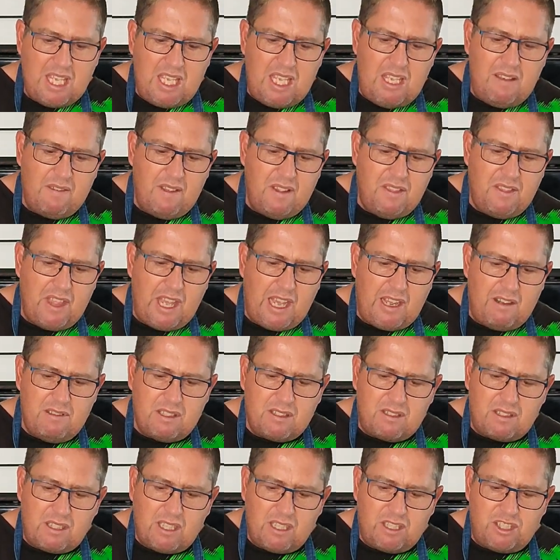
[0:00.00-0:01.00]
Even though
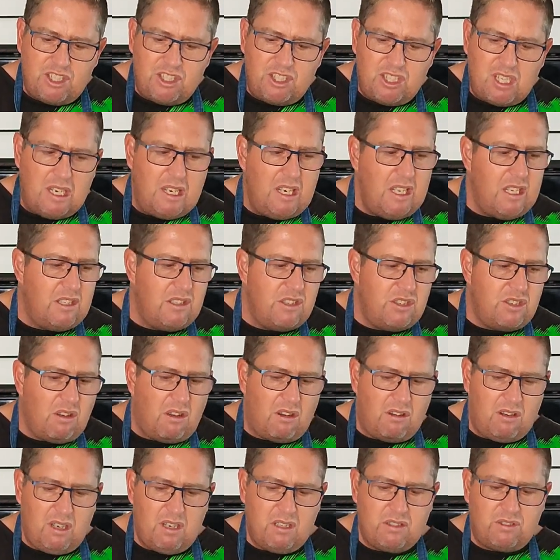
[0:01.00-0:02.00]
it's a chili
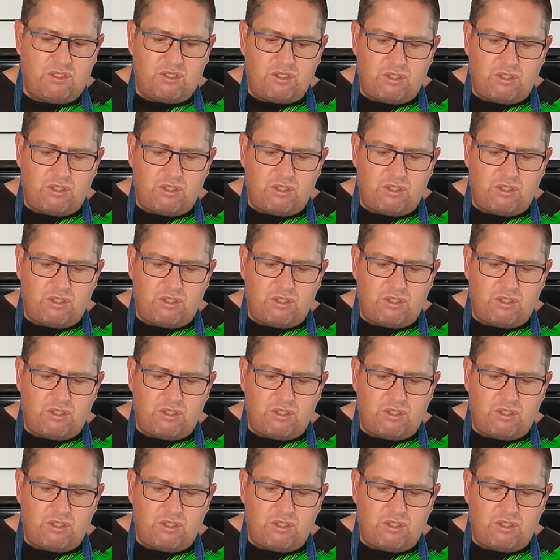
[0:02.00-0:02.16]
chocolate